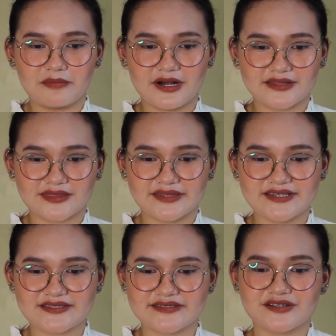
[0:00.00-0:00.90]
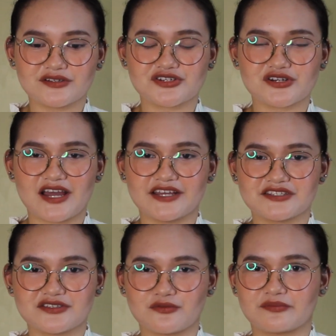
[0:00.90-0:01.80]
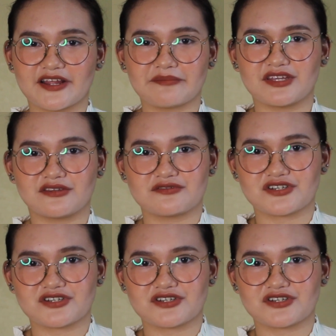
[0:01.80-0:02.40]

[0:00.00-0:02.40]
but they still try to bring me to